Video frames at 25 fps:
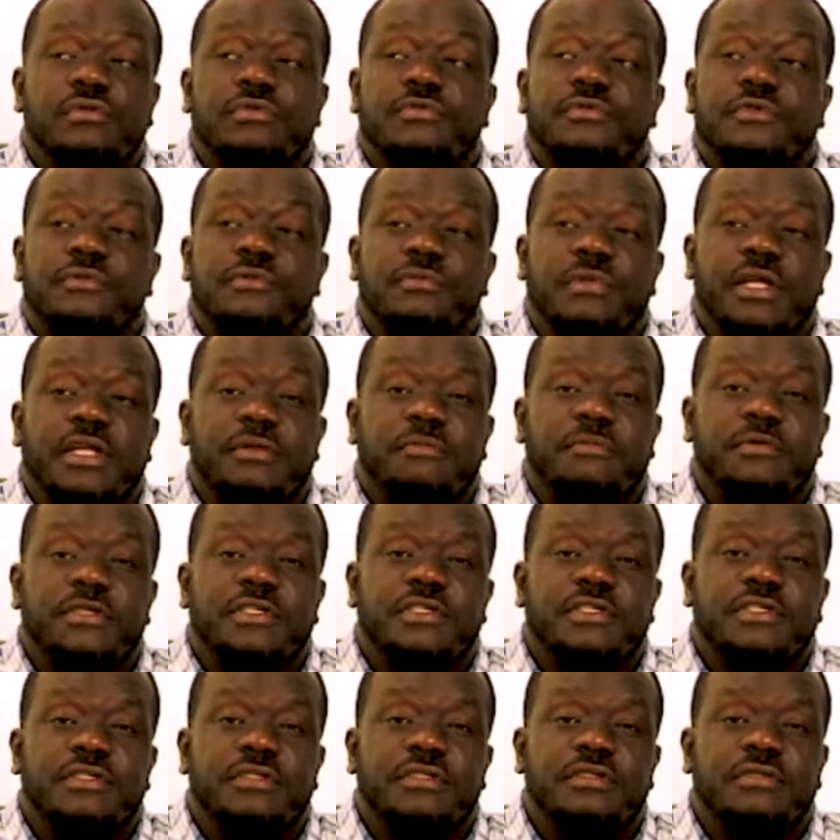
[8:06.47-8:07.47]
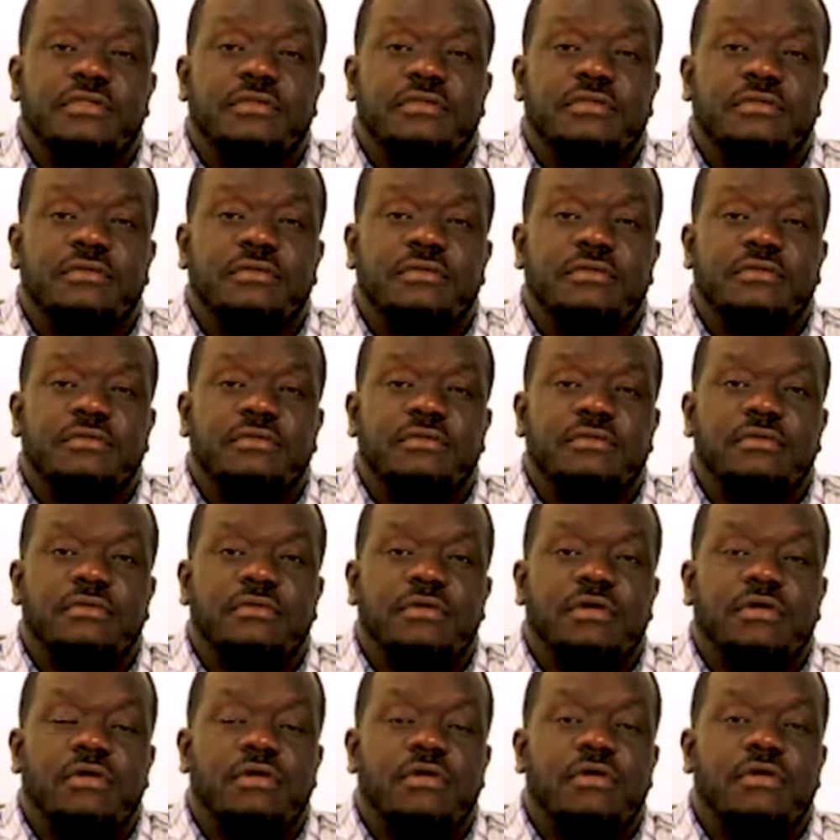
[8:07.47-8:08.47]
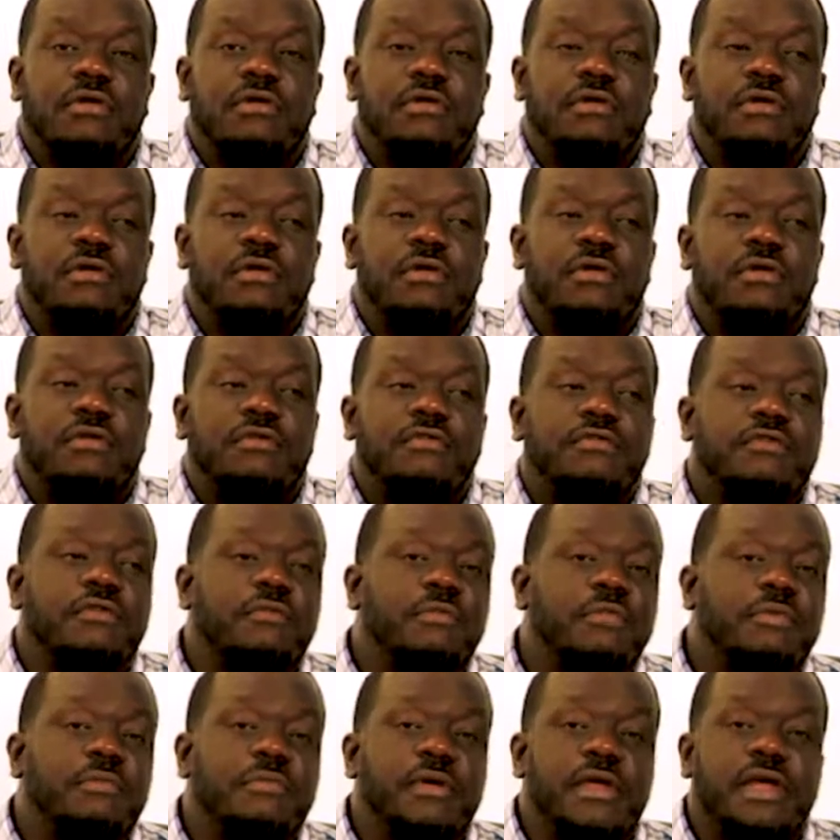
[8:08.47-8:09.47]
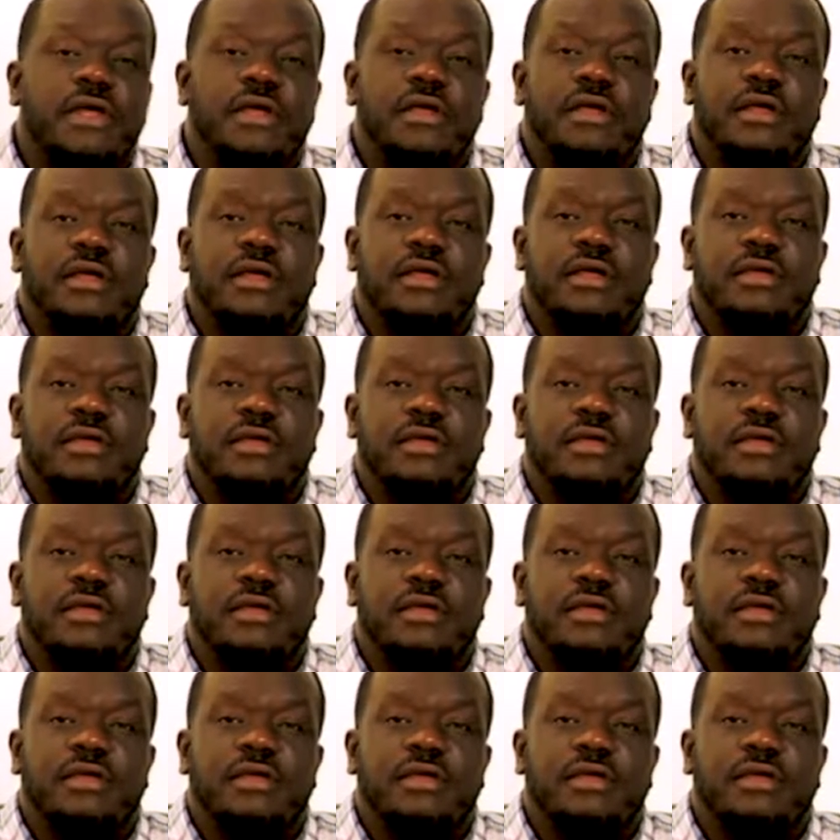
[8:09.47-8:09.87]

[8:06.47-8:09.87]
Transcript: From that person or from the bank.